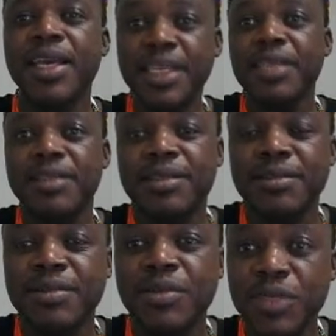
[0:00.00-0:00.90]
a kilt,
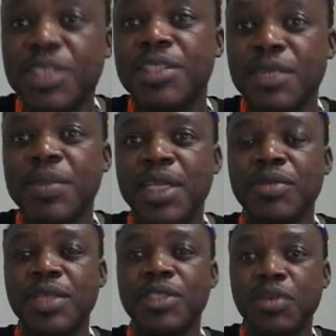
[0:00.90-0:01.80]
which is similar
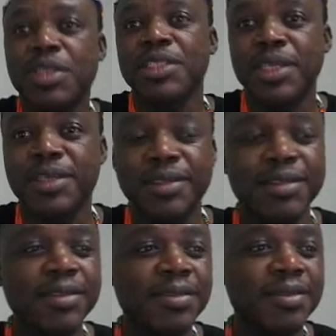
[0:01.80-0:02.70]
to the Scottish kilt.